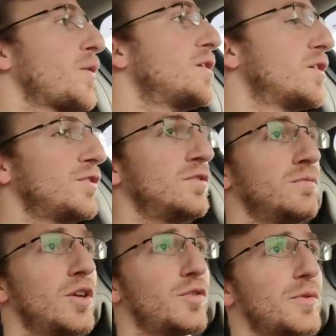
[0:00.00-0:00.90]
my windows
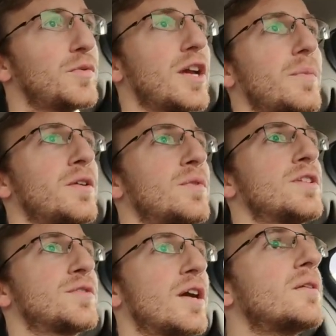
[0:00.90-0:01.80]
and no rain would come in,
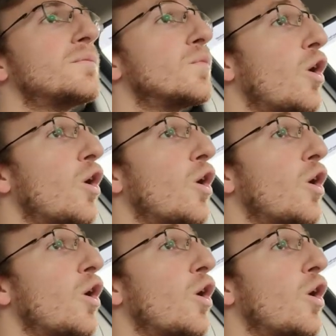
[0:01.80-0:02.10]
which is great.